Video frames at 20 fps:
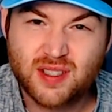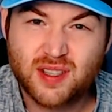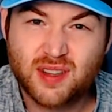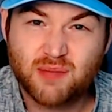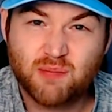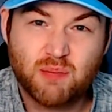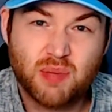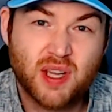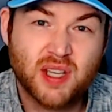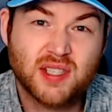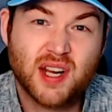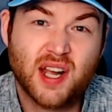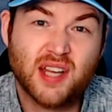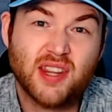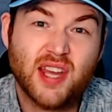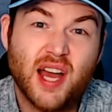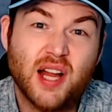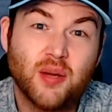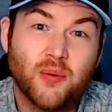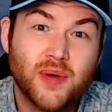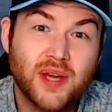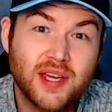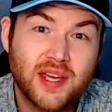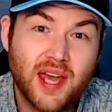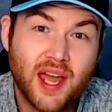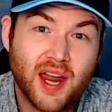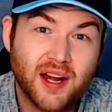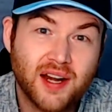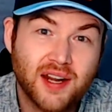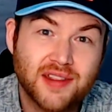Because I got the Halloween
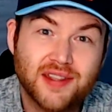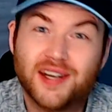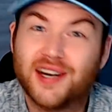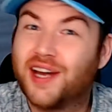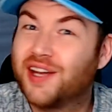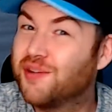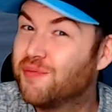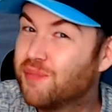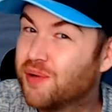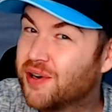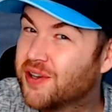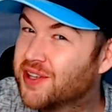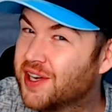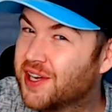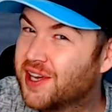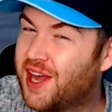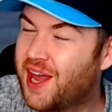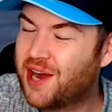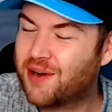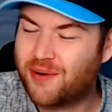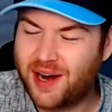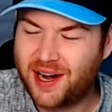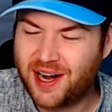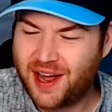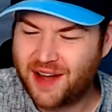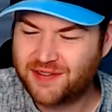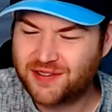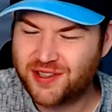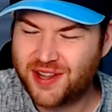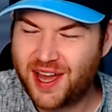candy, then I got the birthday cake right
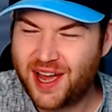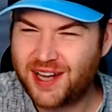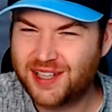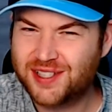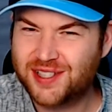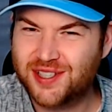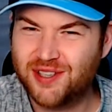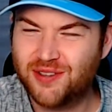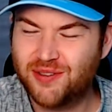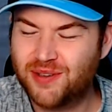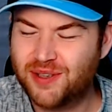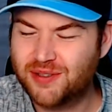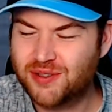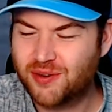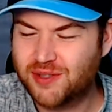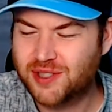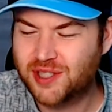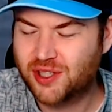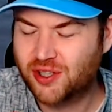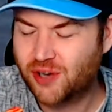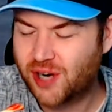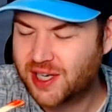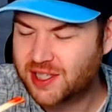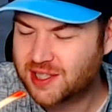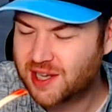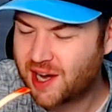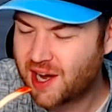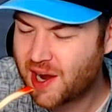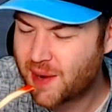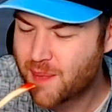after that, so it was always a great
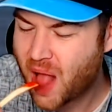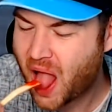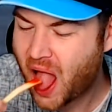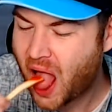time.